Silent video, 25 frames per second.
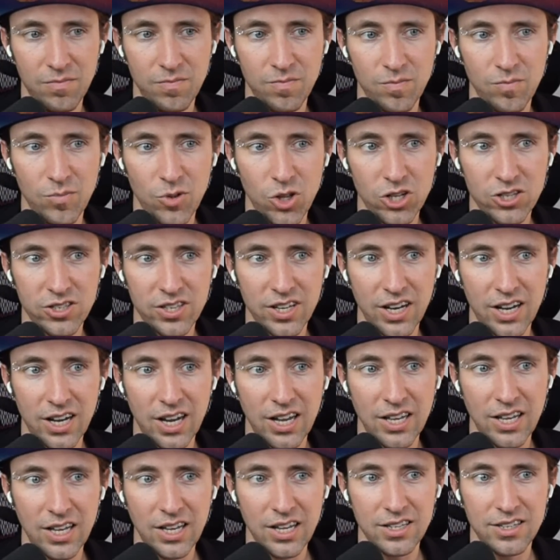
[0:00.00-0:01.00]
Looks like I
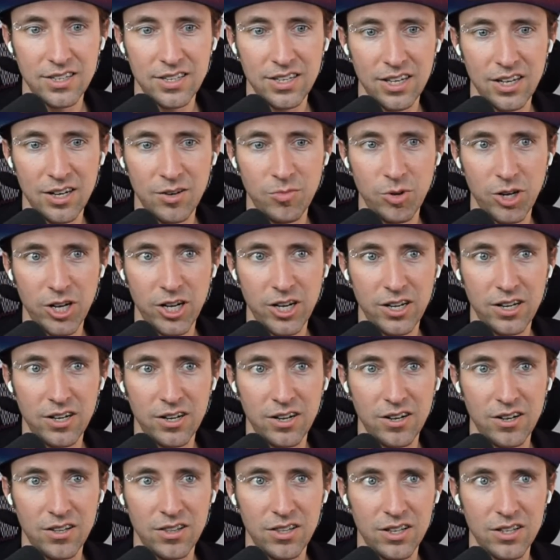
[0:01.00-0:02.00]
can't see anybody
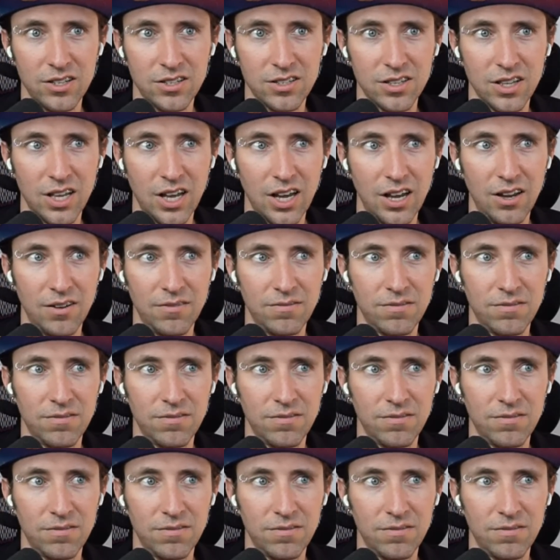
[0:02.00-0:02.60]
here that's live